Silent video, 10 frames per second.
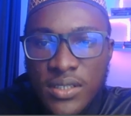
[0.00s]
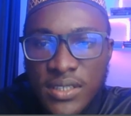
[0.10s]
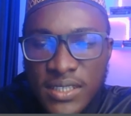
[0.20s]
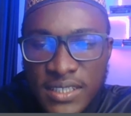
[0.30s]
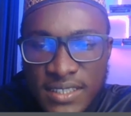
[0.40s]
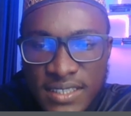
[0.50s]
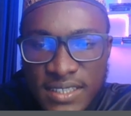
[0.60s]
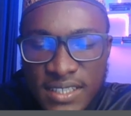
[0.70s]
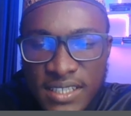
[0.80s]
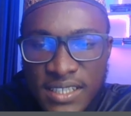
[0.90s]

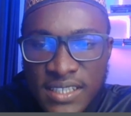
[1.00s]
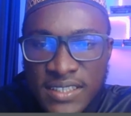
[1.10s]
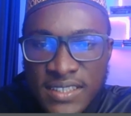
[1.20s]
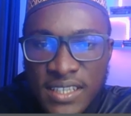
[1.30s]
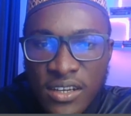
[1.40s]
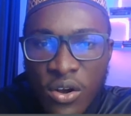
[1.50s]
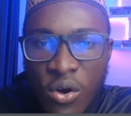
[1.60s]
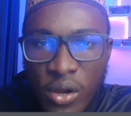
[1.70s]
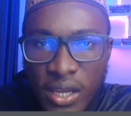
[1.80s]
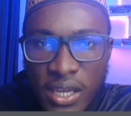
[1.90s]
This is a
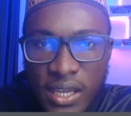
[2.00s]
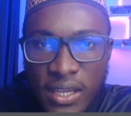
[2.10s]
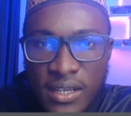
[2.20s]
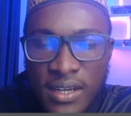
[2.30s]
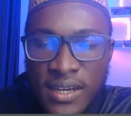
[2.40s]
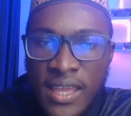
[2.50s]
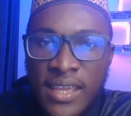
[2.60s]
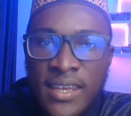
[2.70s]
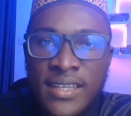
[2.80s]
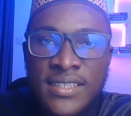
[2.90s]
cock.
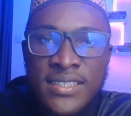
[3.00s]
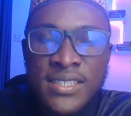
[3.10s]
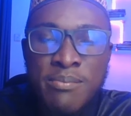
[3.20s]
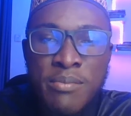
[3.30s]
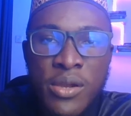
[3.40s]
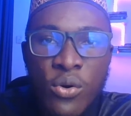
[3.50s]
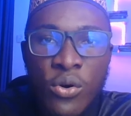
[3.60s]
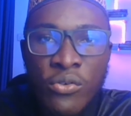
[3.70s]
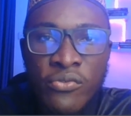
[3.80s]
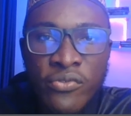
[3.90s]
Like that is the male
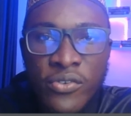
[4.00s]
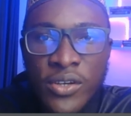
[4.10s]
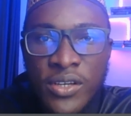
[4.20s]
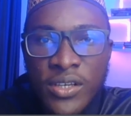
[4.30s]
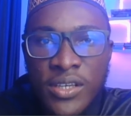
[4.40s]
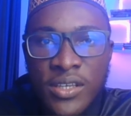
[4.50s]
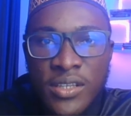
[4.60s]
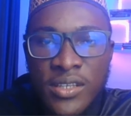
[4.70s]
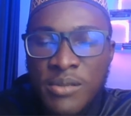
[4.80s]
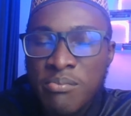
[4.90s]
of
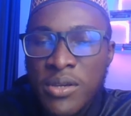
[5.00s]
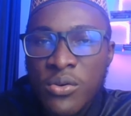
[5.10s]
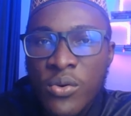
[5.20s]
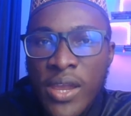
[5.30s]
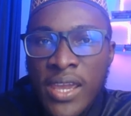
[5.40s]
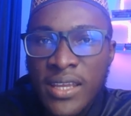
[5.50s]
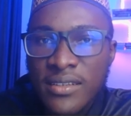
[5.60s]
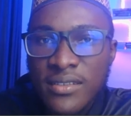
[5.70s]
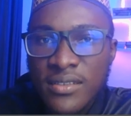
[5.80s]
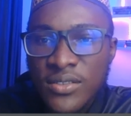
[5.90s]
the male
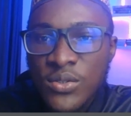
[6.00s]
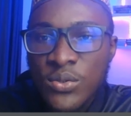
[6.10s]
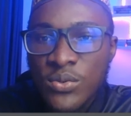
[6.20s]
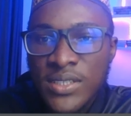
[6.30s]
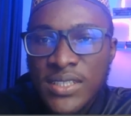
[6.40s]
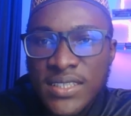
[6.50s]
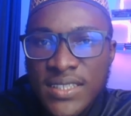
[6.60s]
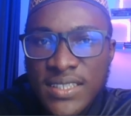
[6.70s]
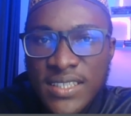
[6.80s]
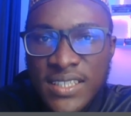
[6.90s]
hen. So
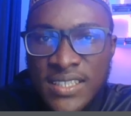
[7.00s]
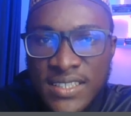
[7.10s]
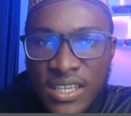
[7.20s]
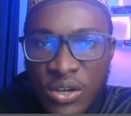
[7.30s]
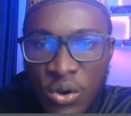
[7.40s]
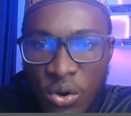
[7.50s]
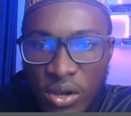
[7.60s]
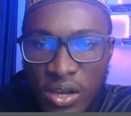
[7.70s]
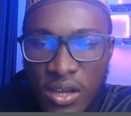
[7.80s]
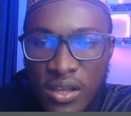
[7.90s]
this is a cock.